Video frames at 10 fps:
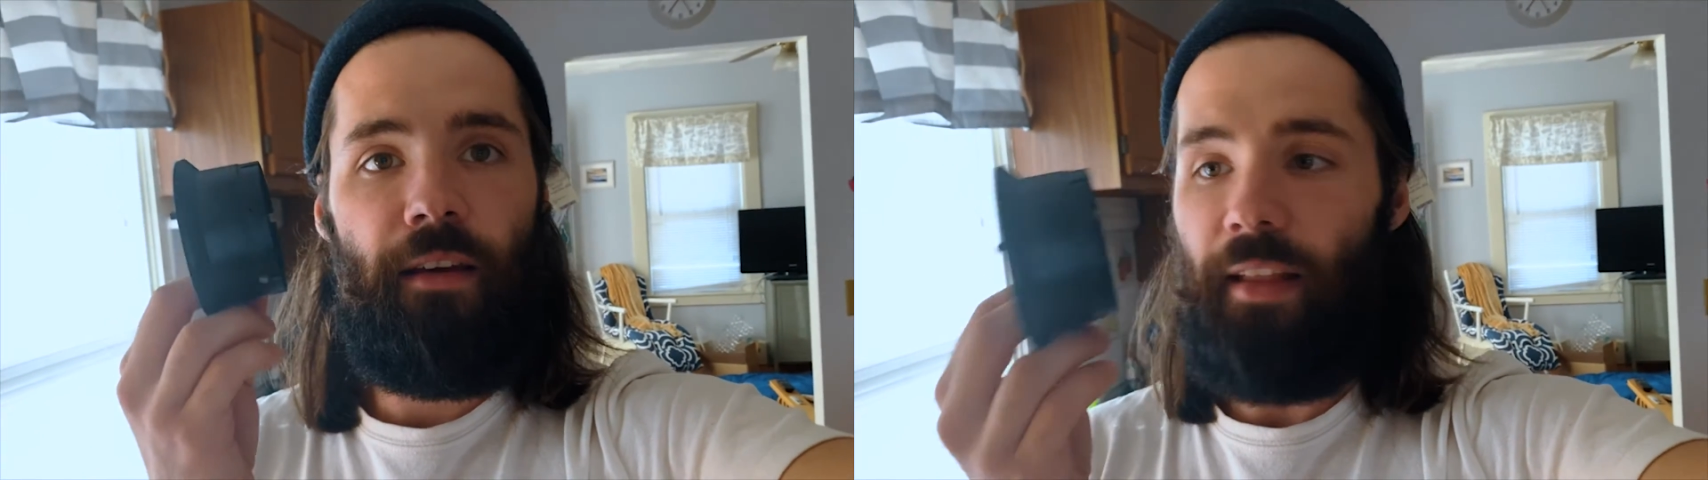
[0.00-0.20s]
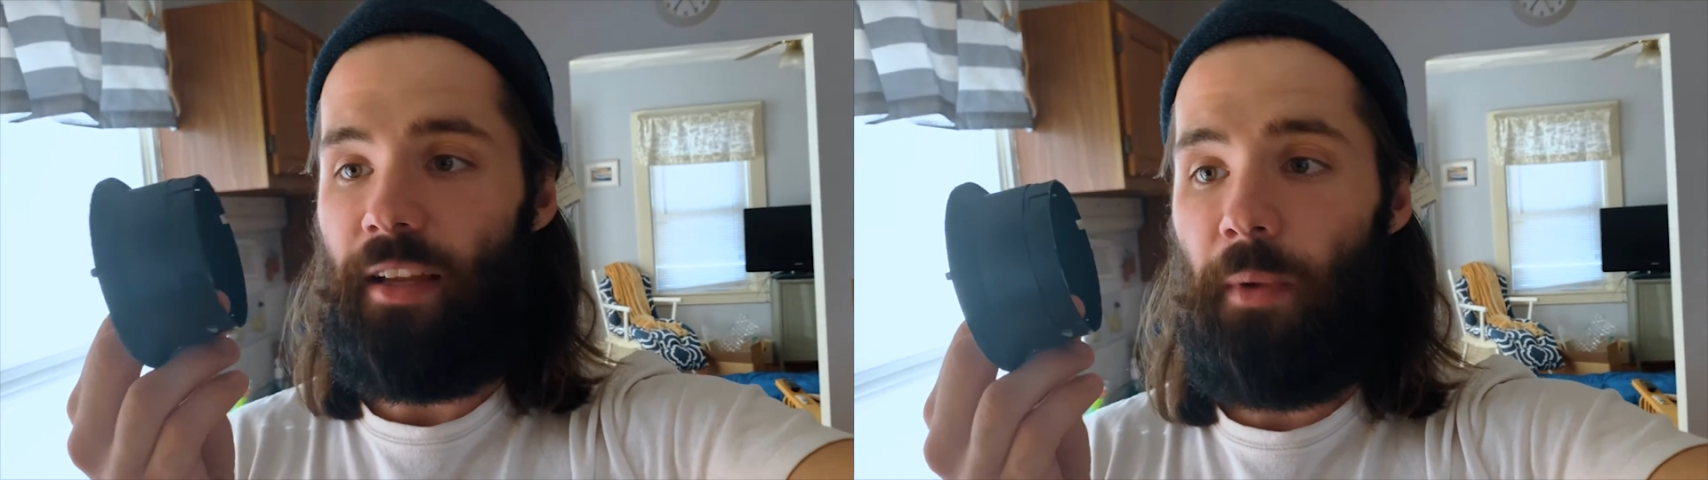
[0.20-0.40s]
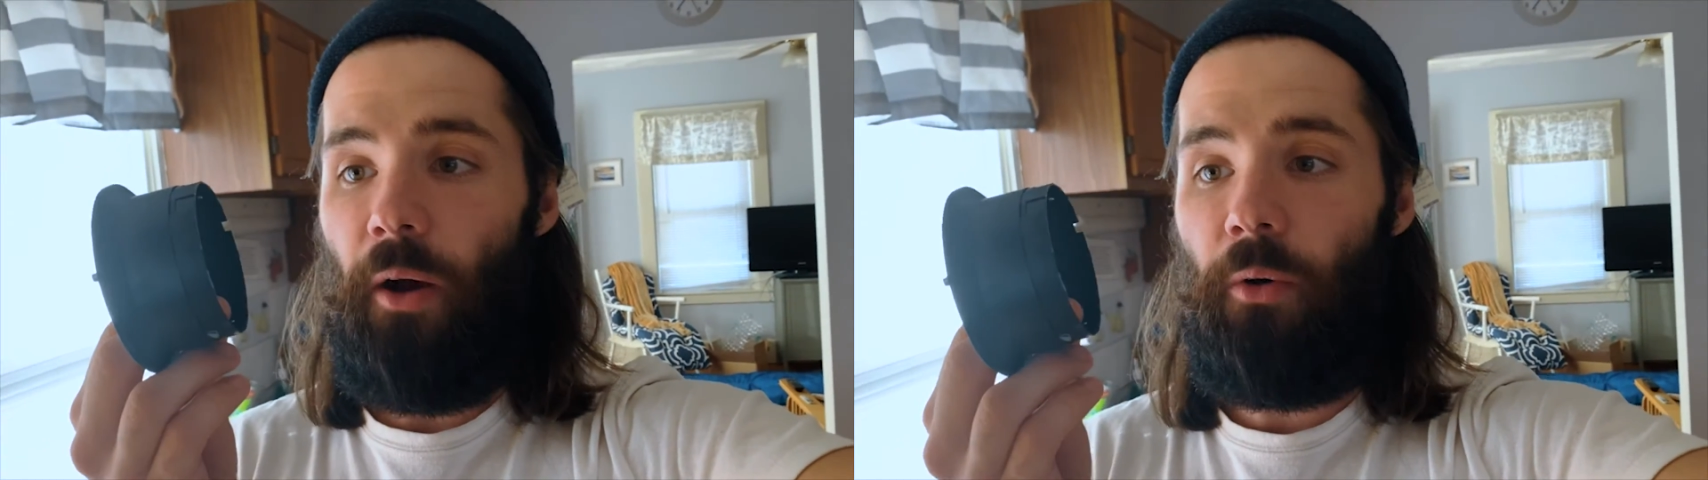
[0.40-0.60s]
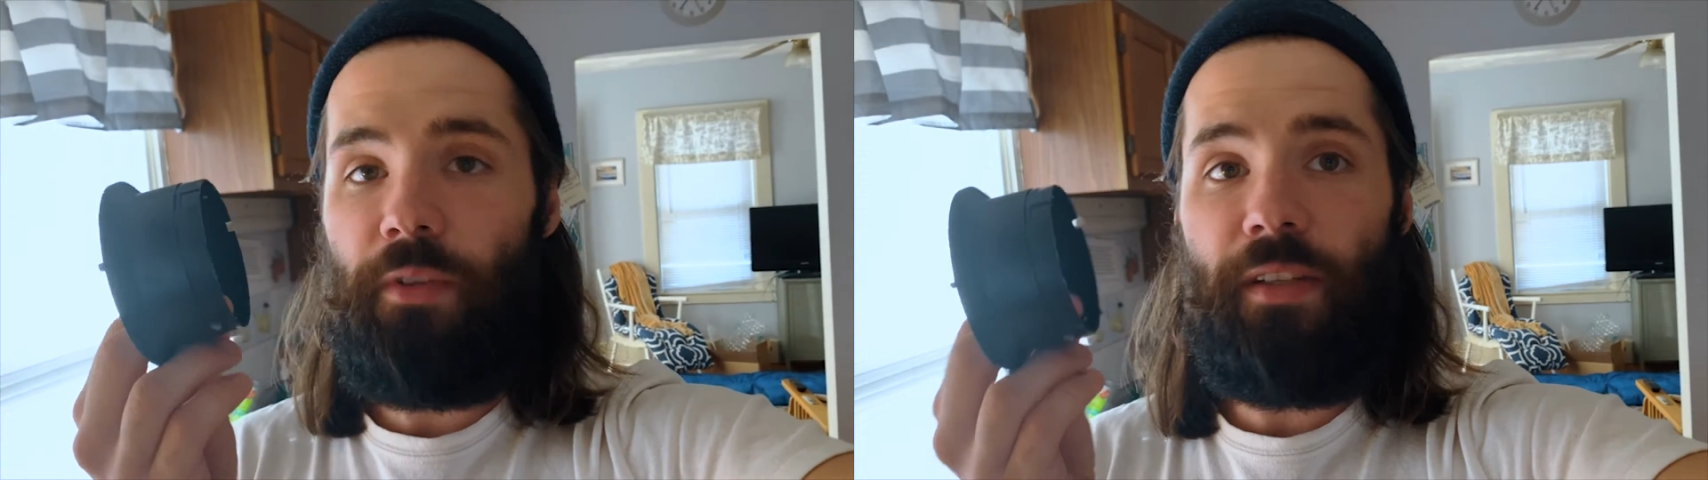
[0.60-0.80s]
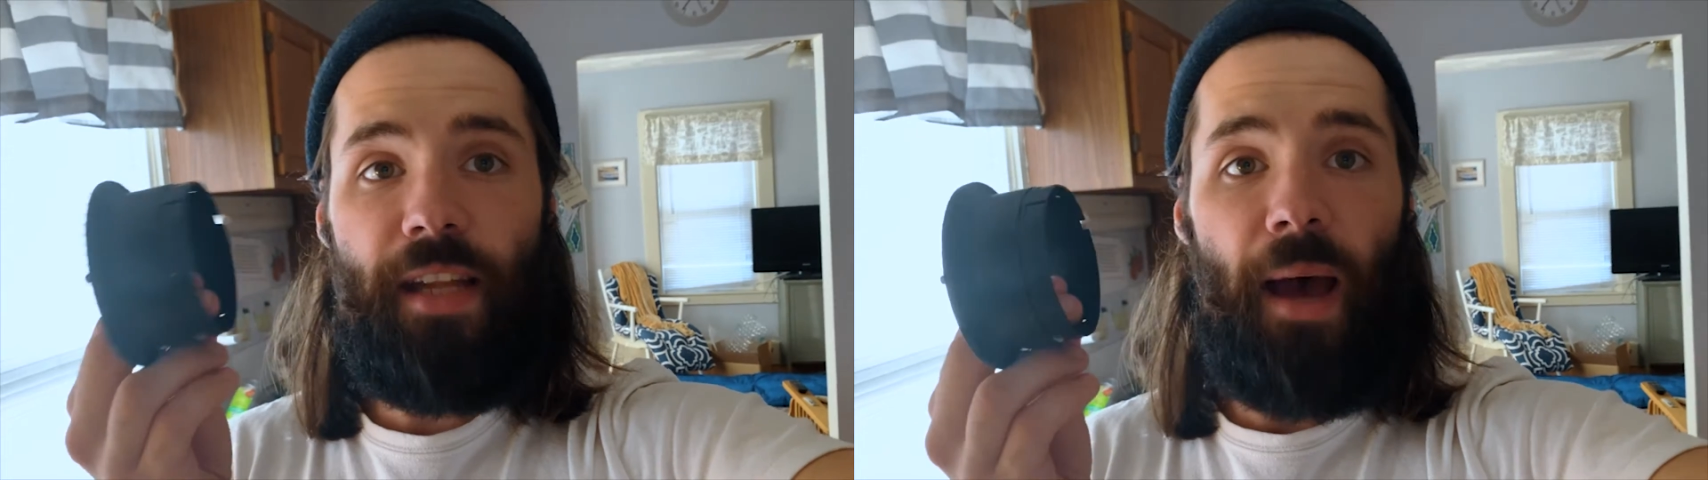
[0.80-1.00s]
That's my
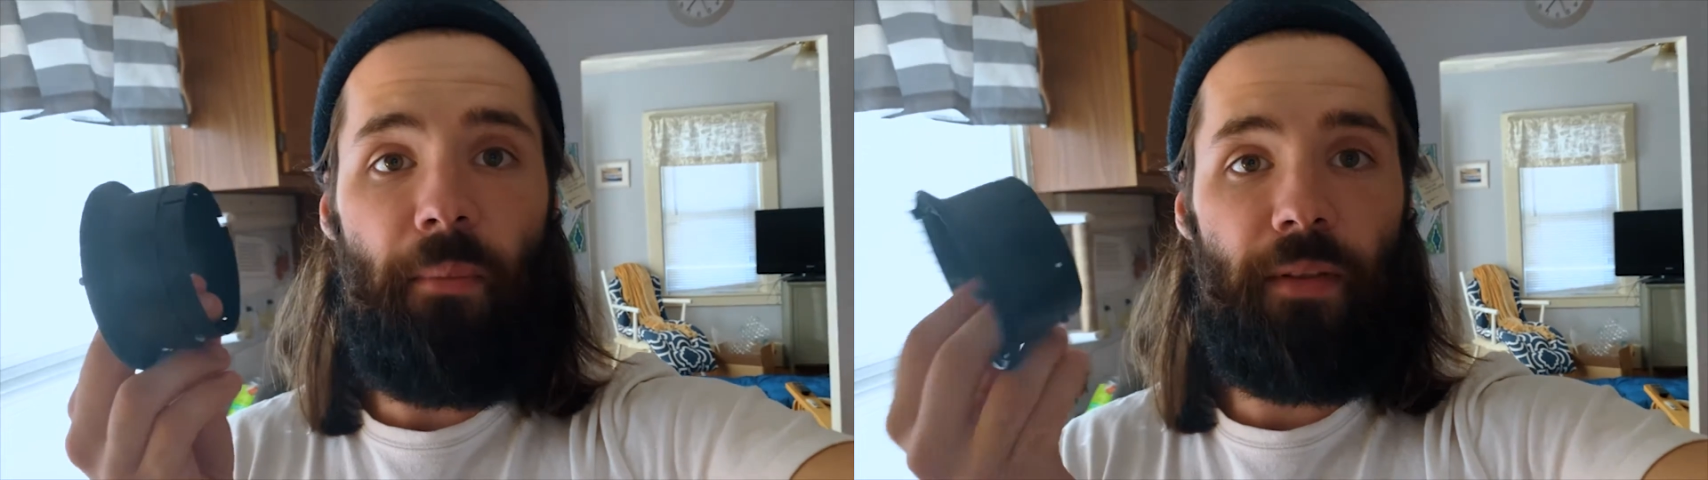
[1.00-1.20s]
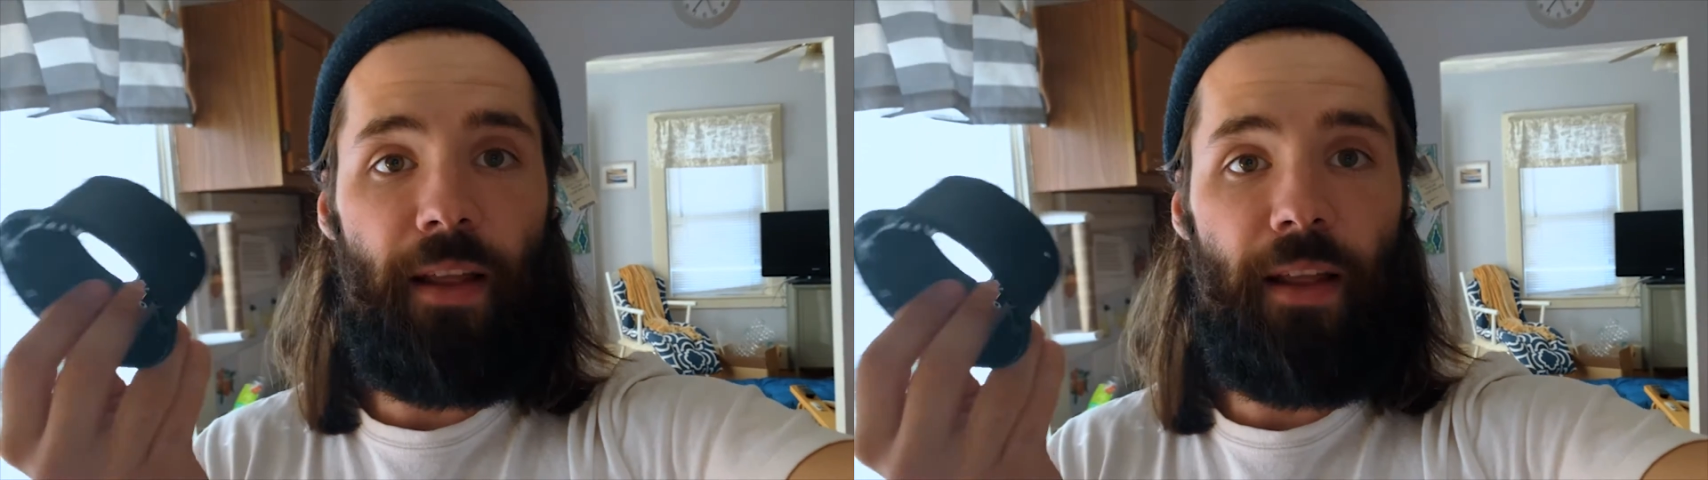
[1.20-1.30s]
only step.